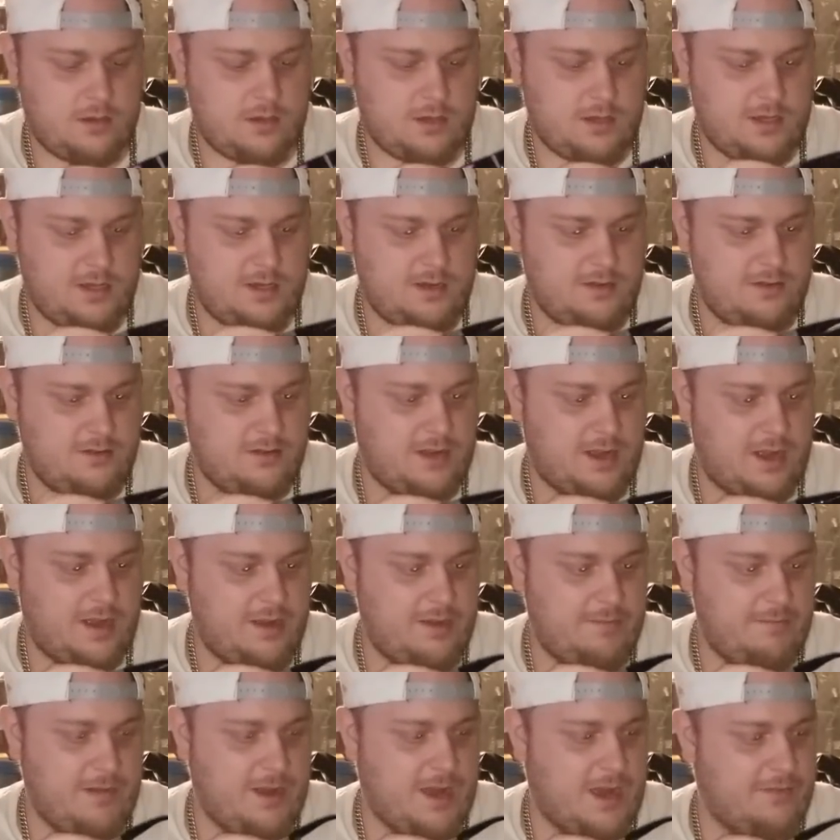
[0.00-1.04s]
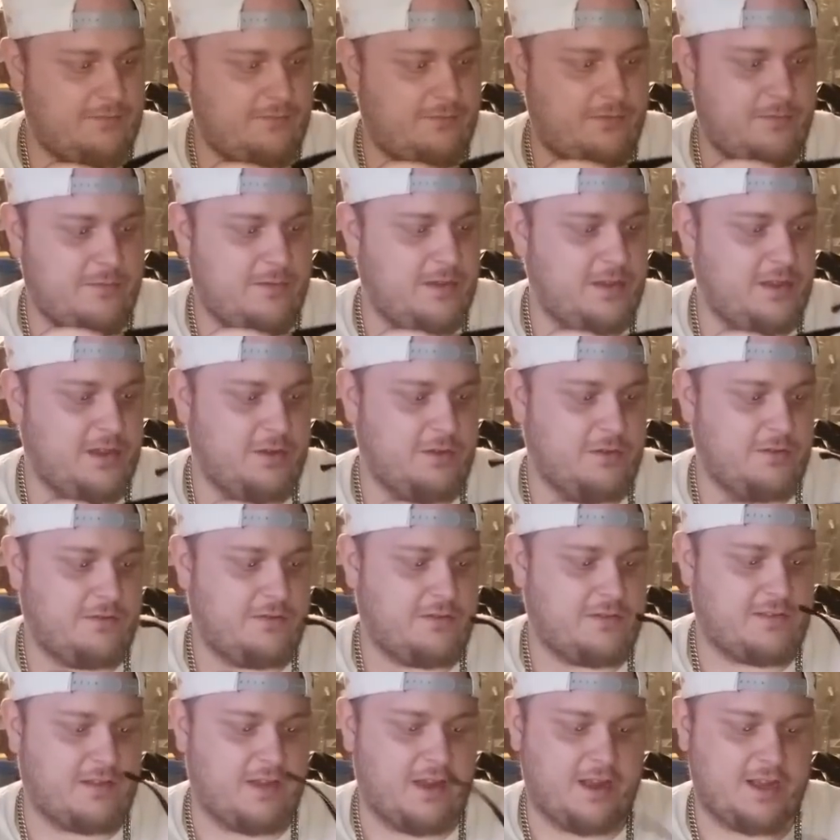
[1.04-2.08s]
I don't, I'm not familiar with
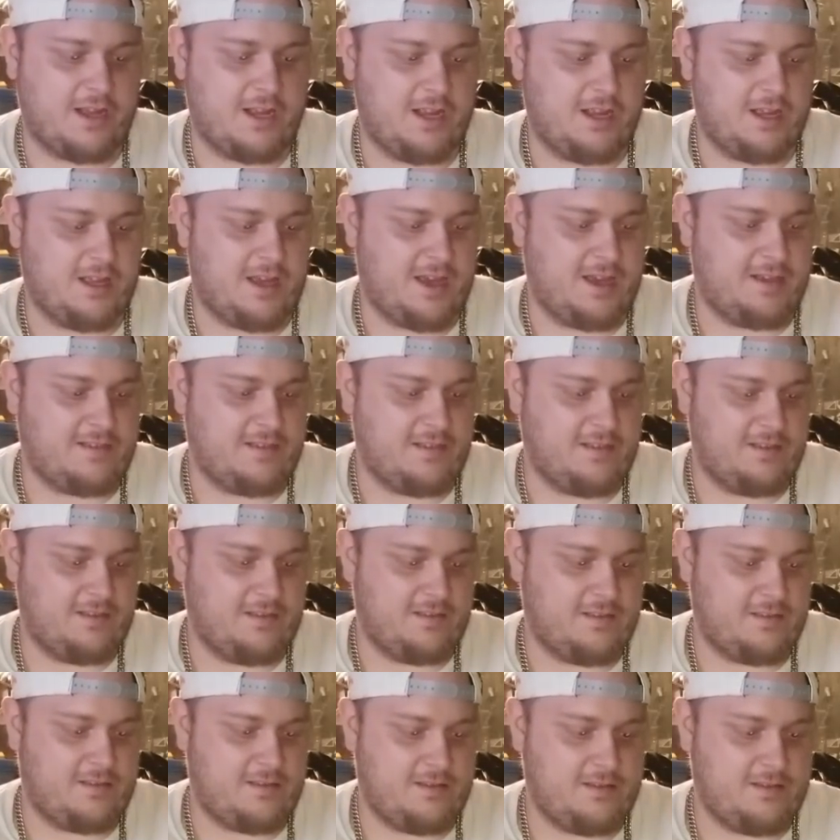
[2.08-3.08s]
Versace glasses.